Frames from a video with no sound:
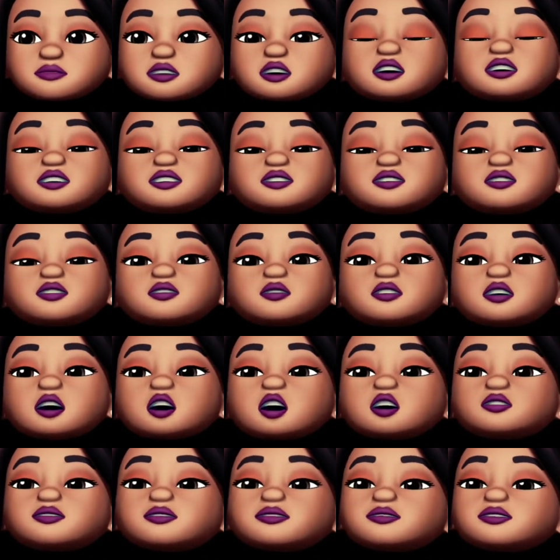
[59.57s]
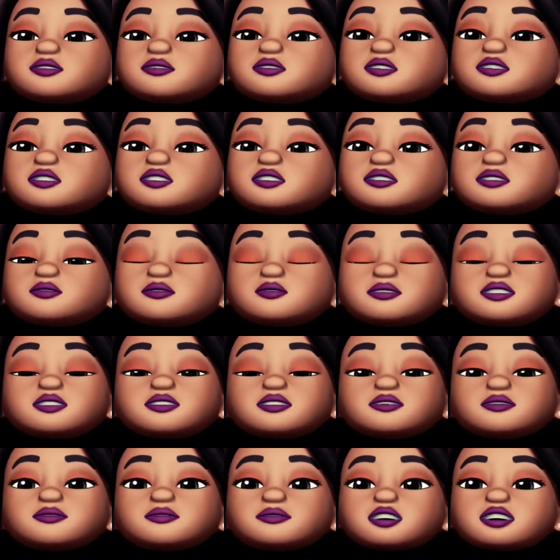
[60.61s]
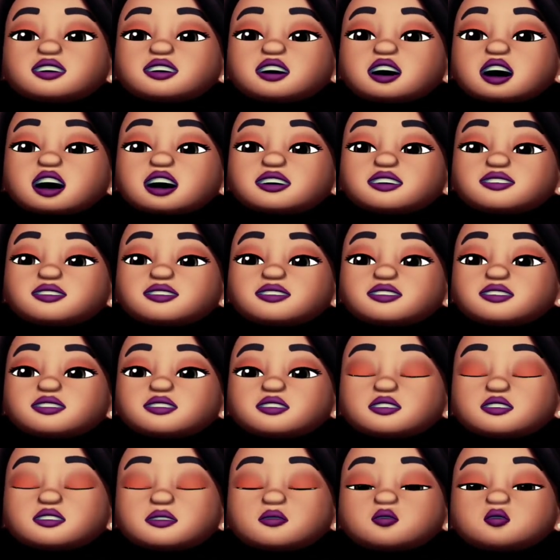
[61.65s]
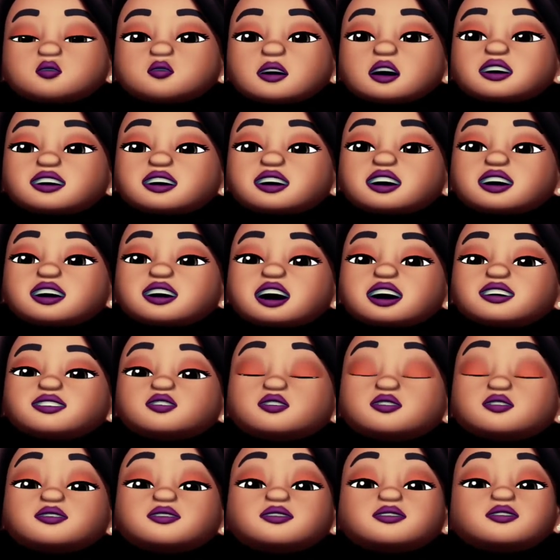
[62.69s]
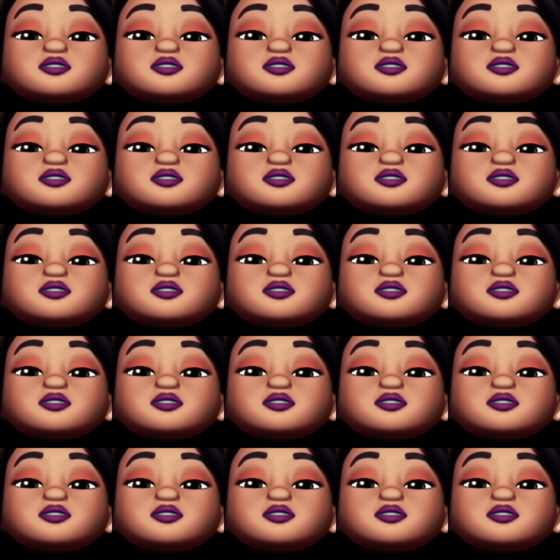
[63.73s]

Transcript: So off Tortoise went to meet the elephant. What can I do for